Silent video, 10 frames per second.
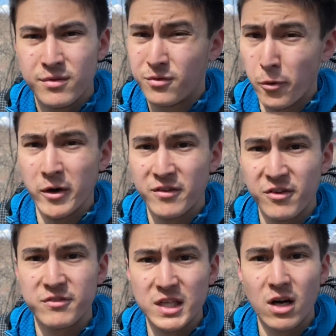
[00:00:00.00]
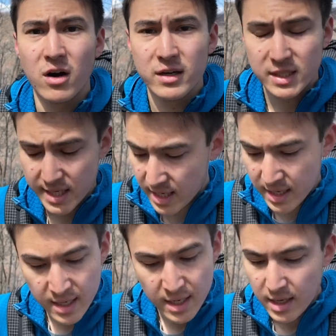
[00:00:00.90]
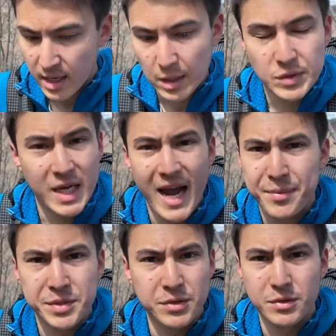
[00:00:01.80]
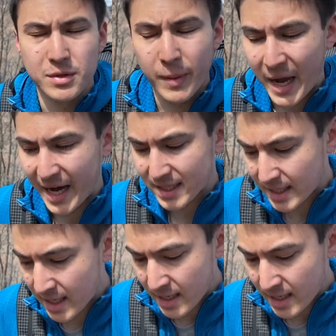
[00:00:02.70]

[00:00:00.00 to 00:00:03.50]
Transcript: 40, 50 cars. It was absolutely packed.